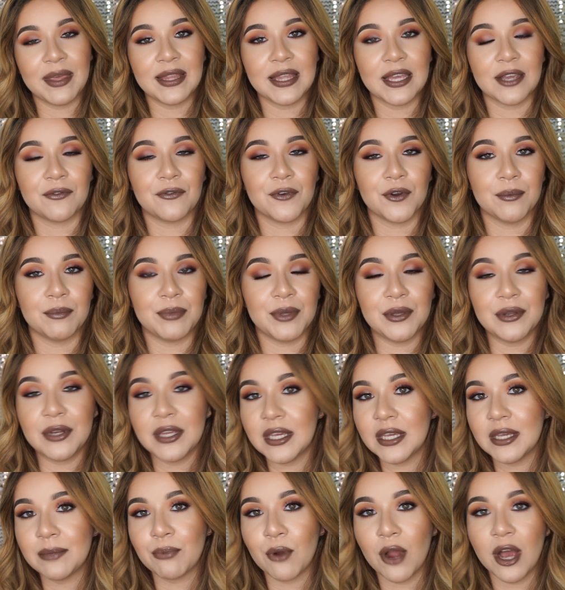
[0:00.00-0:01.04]
like for
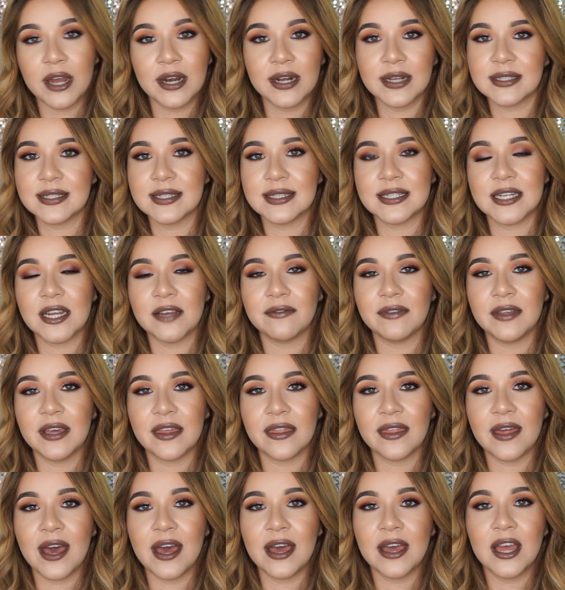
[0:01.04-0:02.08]
beauty products and stuff like
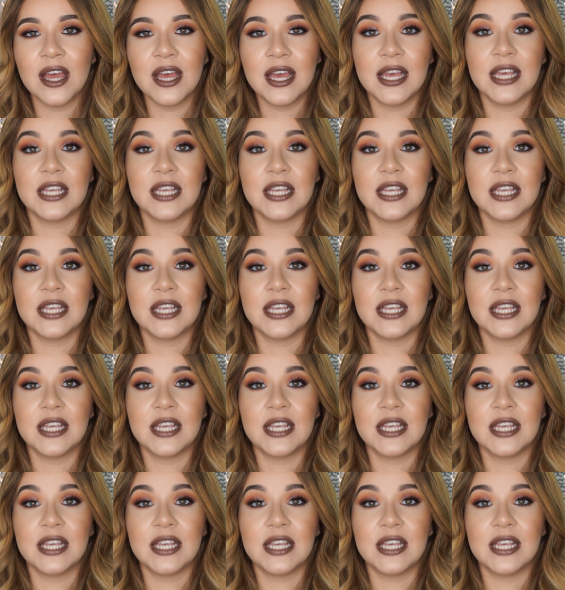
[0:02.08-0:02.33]
that.